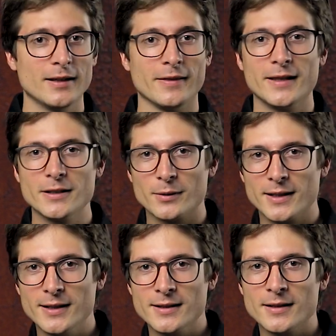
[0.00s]
In this
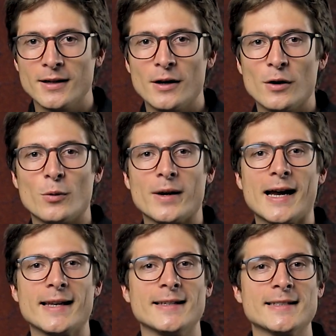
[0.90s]
release, we're
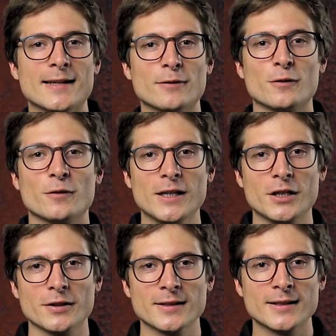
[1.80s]
adding several
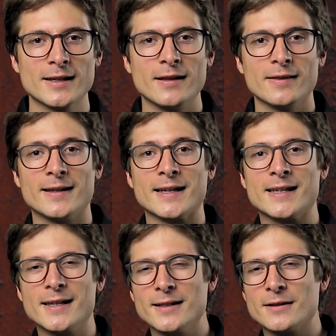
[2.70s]
features that are
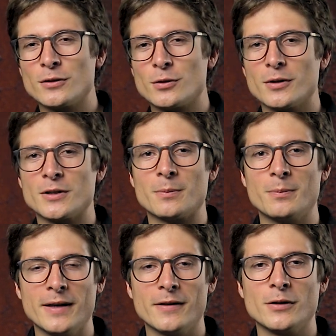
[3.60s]
geared towards a
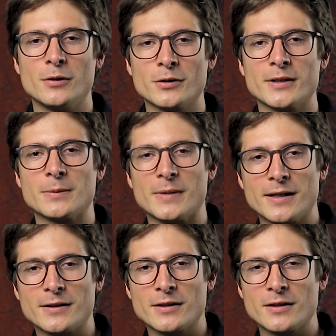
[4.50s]
better user
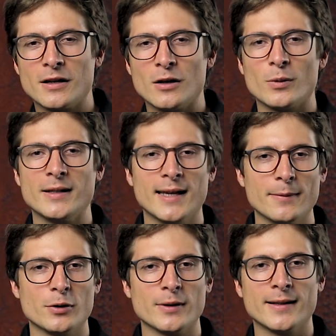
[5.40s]
experience when
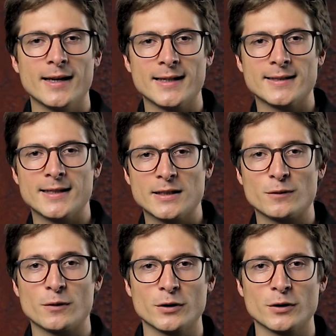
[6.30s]
capturing datasets for